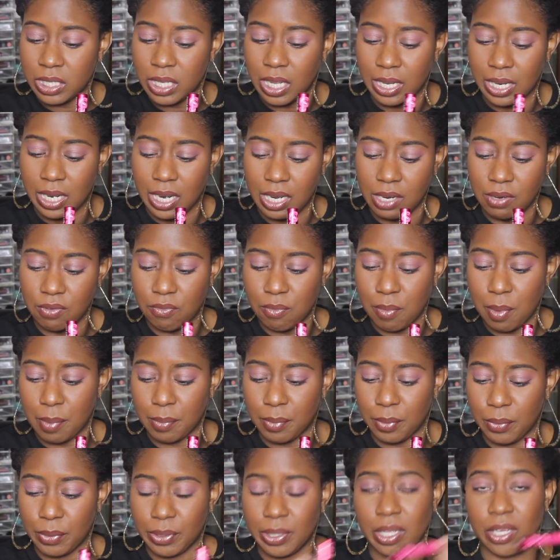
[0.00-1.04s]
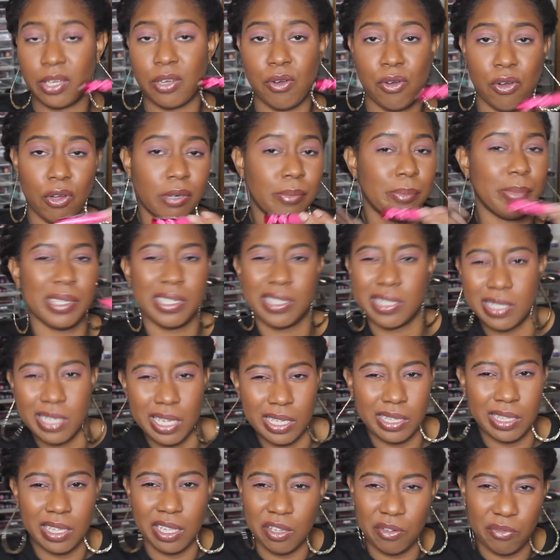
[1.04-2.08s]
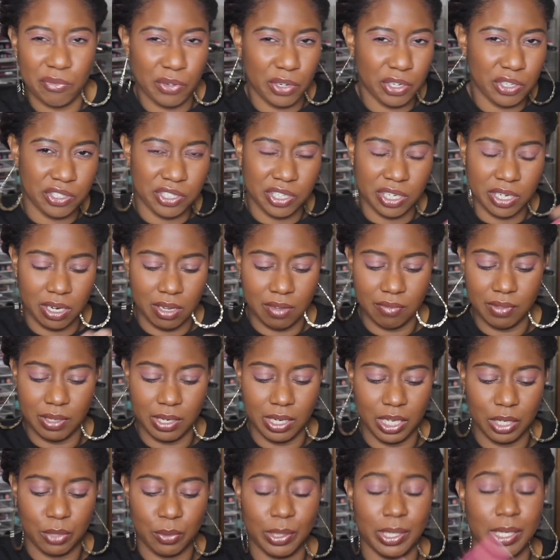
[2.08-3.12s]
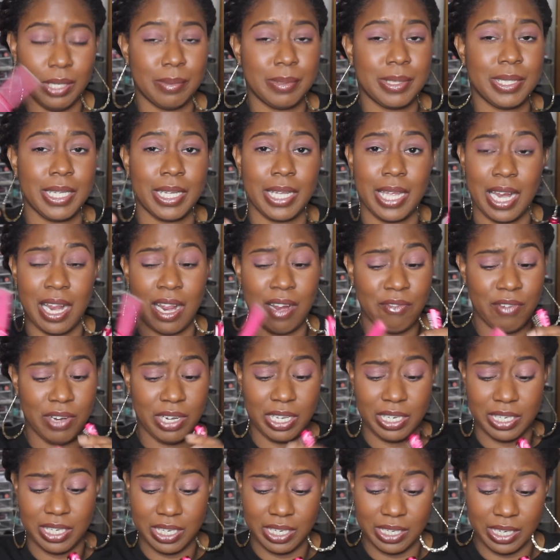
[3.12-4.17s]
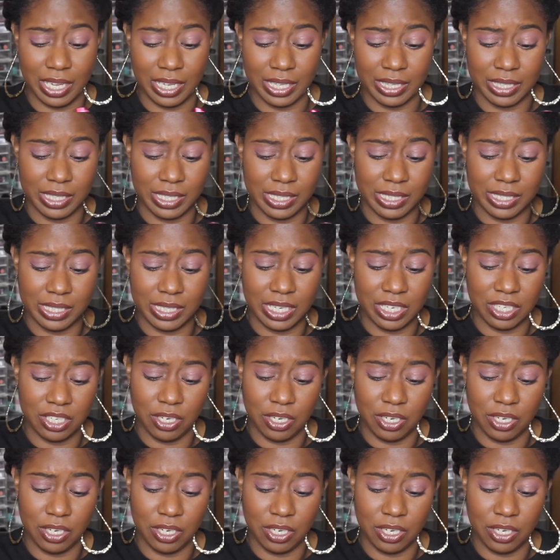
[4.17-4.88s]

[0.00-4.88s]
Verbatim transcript: I can't even remember what they're called, but it's like their version of the liquid lipstick, and I really did like these.